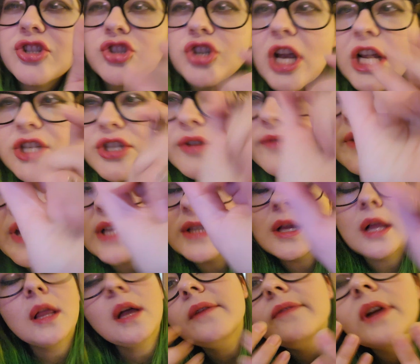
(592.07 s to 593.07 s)
just scratch your face
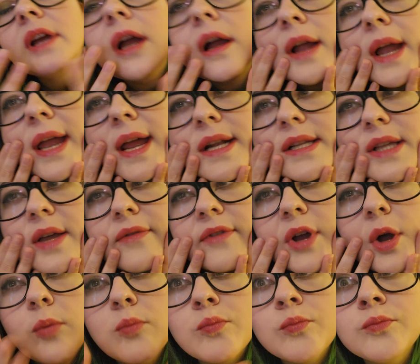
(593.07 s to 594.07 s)
all over. Okay, how does that
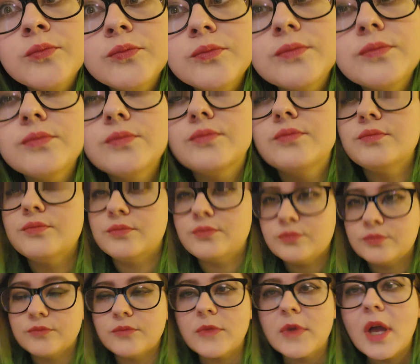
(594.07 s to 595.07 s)
feel?
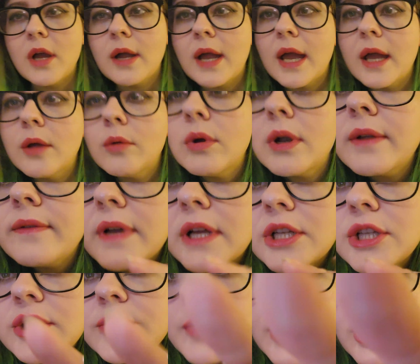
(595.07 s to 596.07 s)
Mm-hmm. Okay, what if I
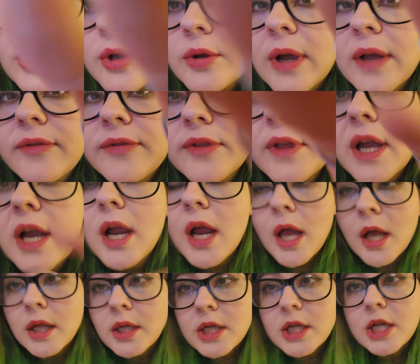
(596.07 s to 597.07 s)
just poke you right there?
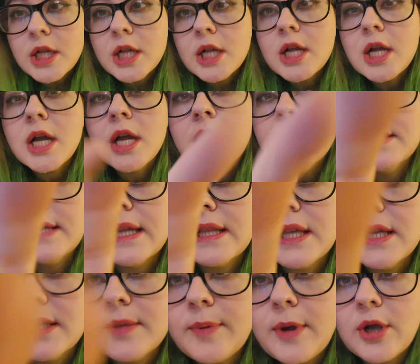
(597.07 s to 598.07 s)
Take
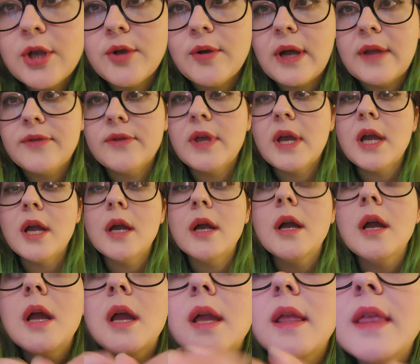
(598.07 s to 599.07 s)
this, poke you right there,
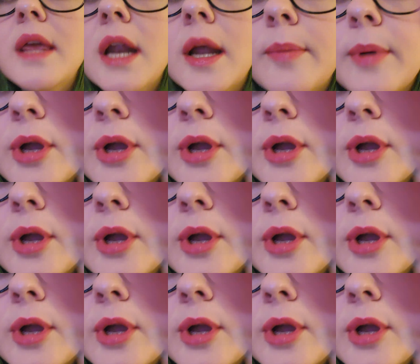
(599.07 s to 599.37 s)
and then I'll